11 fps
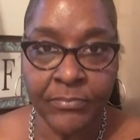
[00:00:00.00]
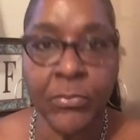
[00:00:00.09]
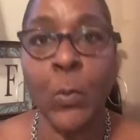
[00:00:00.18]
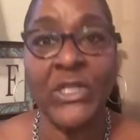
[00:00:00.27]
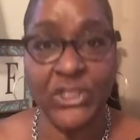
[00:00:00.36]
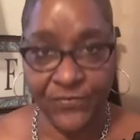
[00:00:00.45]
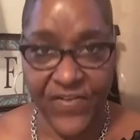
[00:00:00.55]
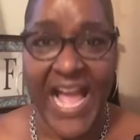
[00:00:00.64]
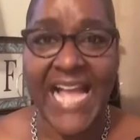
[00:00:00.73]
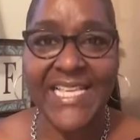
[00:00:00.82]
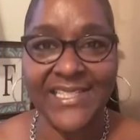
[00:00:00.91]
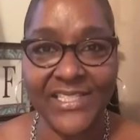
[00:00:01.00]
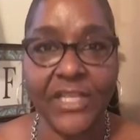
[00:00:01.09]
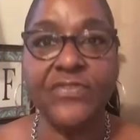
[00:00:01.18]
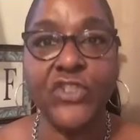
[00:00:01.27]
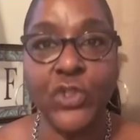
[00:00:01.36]
But what you find
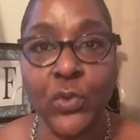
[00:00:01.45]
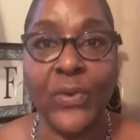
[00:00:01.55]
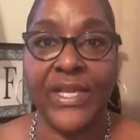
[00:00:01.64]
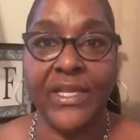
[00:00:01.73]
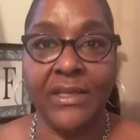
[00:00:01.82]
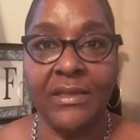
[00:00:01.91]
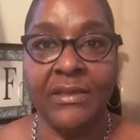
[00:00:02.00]
yourself doing